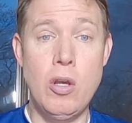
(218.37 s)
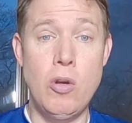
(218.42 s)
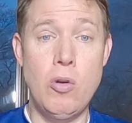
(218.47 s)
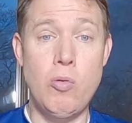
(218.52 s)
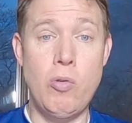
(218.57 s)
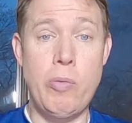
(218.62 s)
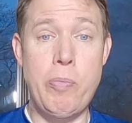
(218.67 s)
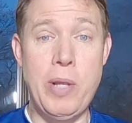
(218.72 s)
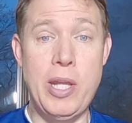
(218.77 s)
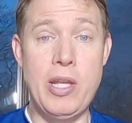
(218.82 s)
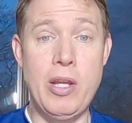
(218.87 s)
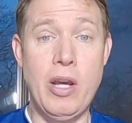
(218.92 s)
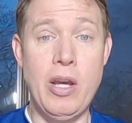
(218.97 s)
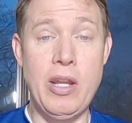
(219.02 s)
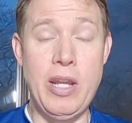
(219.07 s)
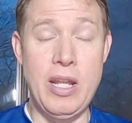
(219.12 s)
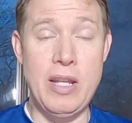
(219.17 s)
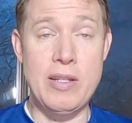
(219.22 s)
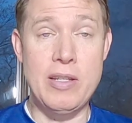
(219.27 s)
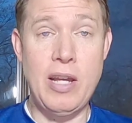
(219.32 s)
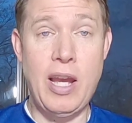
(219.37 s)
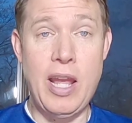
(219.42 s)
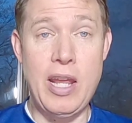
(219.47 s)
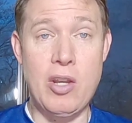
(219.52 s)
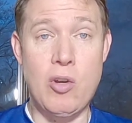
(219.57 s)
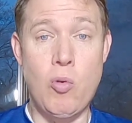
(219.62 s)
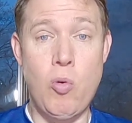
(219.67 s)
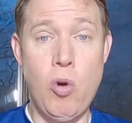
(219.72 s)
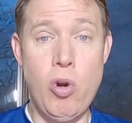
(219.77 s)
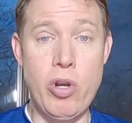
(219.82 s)
would be done in
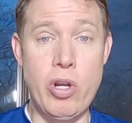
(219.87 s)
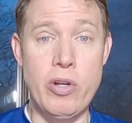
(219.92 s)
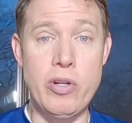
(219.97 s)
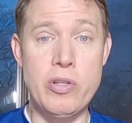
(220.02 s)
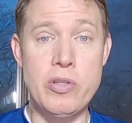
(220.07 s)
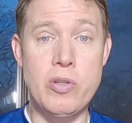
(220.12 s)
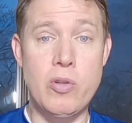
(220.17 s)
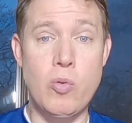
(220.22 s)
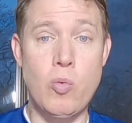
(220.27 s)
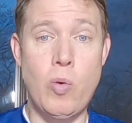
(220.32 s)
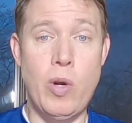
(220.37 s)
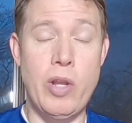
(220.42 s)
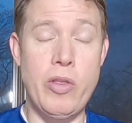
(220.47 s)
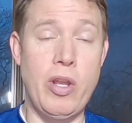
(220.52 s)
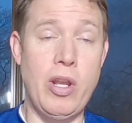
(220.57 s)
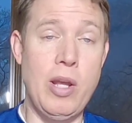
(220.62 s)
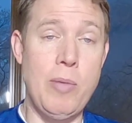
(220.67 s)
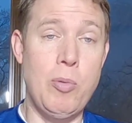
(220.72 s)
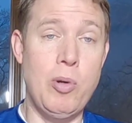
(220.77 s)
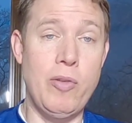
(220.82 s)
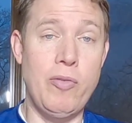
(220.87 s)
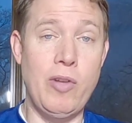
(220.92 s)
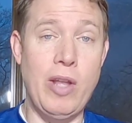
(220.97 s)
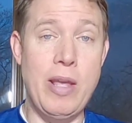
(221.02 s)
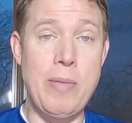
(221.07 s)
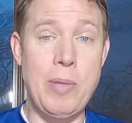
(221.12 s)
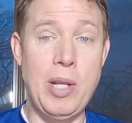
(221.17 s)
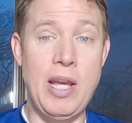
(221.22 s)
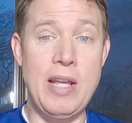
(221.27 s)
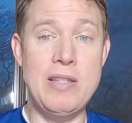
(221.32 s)
tight quarters, where the number of
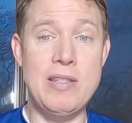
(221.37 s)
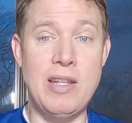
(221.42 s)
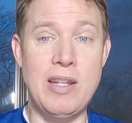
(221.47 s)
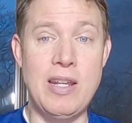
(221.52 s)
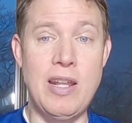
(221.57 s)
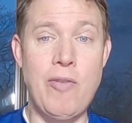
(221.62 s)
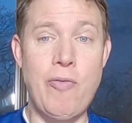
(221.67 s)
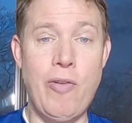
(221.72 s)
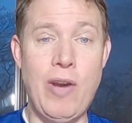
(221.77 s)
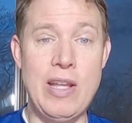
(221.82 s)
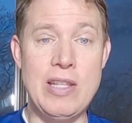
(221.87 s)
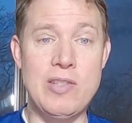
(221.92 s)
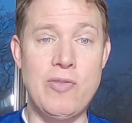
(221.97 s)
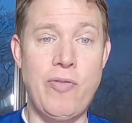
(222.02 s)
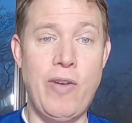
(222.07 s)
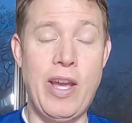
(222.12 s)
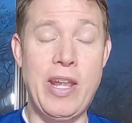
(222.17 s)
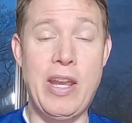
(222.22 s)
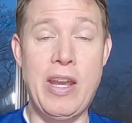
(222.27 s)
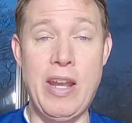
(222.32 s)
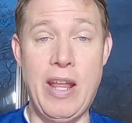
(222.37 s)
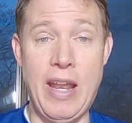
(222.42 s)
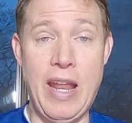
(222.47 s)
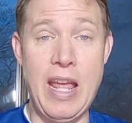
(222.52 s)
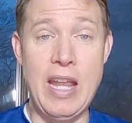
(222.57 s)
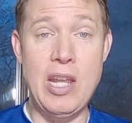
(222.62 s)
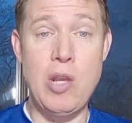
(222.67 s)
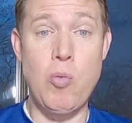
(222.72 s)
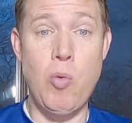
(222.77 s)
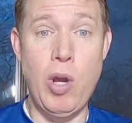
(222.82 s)
Lamanites and Nephites fighting at
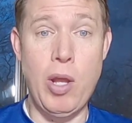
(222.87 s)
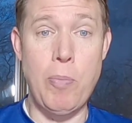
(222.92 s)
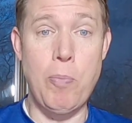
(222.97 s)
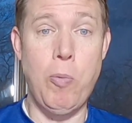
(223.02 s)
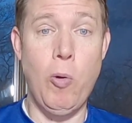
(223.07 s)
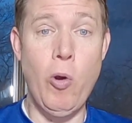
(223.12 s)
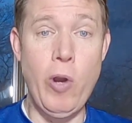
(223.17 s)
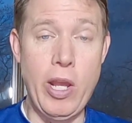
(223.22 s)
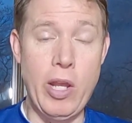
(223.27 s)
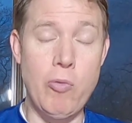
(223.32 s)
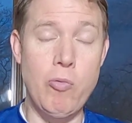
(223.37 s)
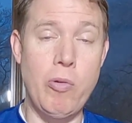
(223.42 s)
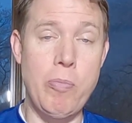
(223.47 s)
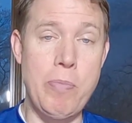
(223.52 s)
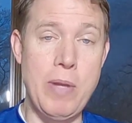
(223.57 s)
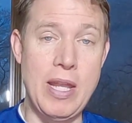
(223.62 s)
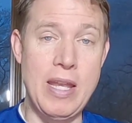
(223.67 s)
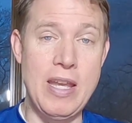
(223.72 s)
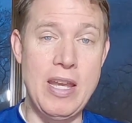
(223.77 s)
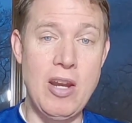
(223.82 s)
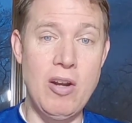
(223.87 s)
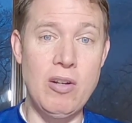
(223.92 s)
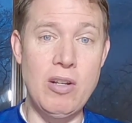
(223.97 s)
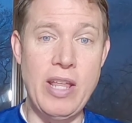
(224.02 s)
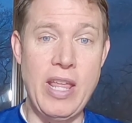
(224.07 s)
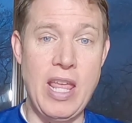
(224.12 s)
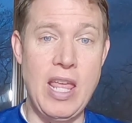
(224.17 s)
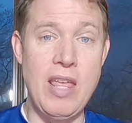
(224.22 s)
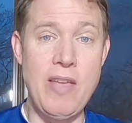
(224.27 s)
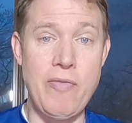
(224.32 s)
any one point would be
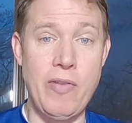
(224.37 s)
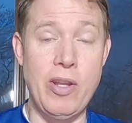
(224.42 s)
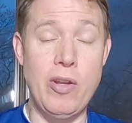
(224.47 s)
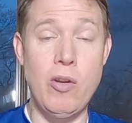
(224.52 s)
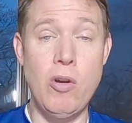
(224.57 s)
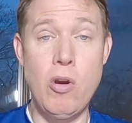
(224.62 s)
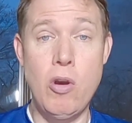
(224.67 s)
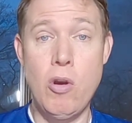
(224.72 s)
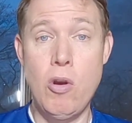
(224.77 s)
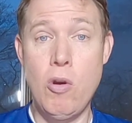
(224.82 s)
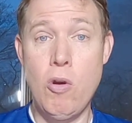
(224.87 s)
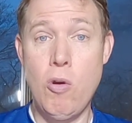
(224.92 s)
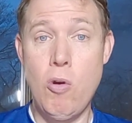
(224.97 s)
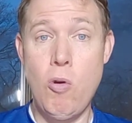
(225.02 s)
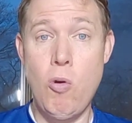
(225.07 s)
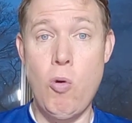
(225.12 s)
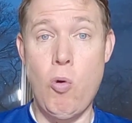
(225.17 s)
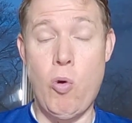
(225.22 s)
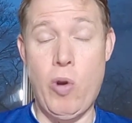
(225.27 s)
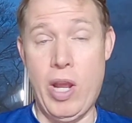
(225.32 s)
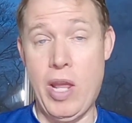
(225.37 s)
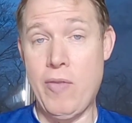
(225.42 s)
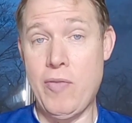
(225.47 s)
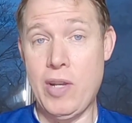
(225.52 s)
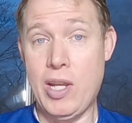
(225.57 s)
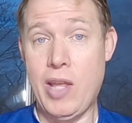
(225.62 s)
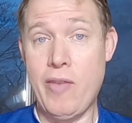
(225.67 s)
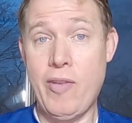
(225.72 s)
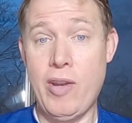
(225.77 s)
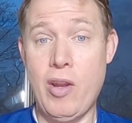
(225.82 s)
nearly even, or
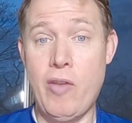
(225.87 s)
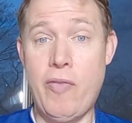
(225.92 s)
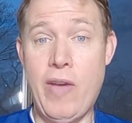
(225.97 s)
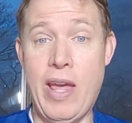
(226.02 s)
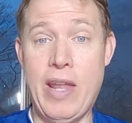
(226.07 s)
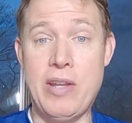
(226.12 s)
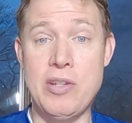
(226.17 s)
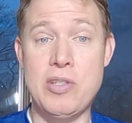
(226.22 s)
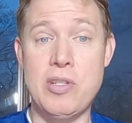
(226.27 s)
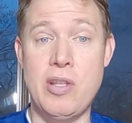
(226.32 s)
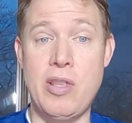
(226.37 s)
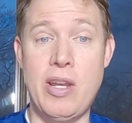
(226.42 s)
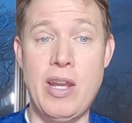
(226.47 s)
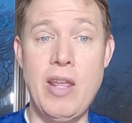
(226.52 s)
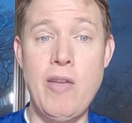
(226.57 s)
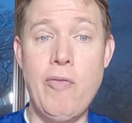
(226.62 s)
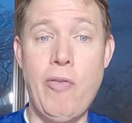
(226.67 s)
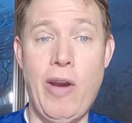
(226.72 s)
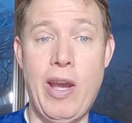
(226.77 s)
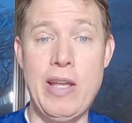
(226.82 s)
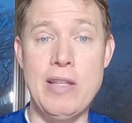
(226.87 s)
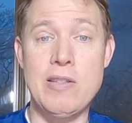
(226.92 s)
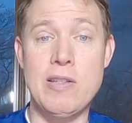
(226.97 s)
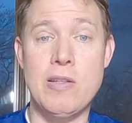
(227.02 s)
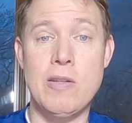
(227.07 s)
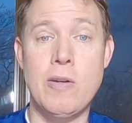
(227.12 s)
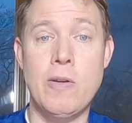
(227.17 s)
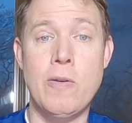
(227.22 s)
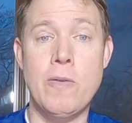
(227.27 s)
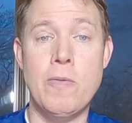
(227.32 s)
even give an advantage to the Nephites.